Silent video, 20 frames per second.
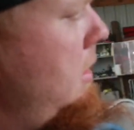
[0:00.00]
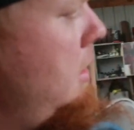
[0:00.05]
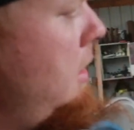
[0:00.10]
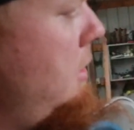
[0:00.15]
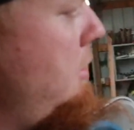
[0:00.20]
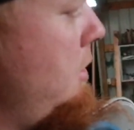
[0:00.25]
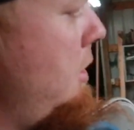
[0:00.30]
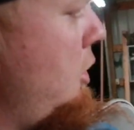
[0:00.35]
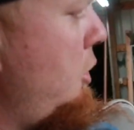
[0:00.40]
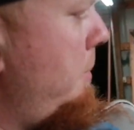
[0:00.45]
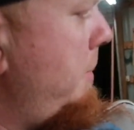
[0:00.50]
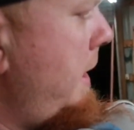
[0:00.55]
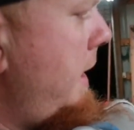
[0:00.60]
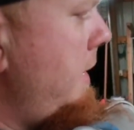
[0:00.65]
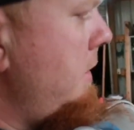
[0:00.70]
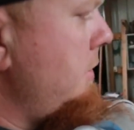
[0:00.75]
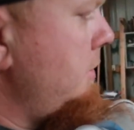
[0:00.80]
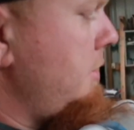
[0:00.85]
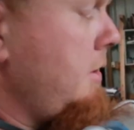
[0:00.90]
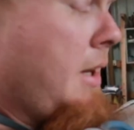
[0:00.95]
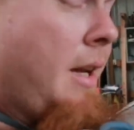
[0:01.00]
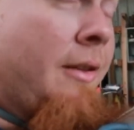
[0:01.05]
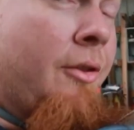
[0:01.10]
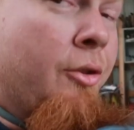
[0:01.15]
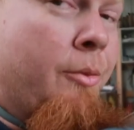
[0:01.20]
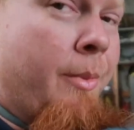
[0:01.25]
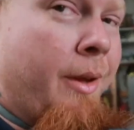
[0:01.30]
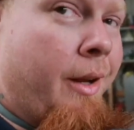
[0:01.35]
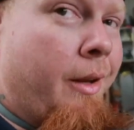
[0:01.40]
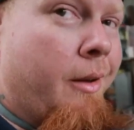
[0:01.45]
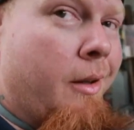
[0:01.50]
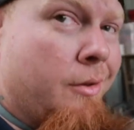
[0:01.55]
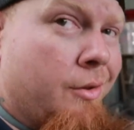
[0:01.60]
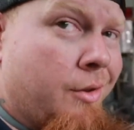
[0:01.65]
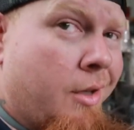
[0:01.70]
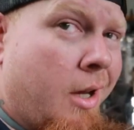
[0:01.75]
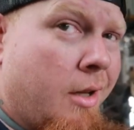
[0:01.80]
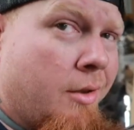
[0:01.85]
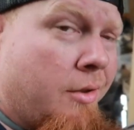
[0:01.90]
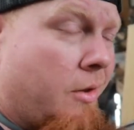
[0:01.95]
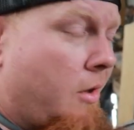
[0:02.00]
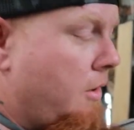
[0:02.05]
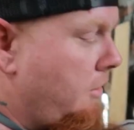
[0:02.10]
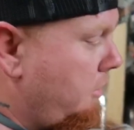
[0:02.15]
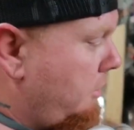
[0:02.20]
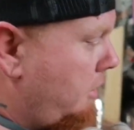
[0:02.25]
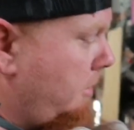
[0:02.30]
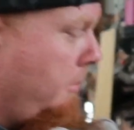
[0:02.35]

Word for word: I do a little patterns, not too many, I just kind of started doing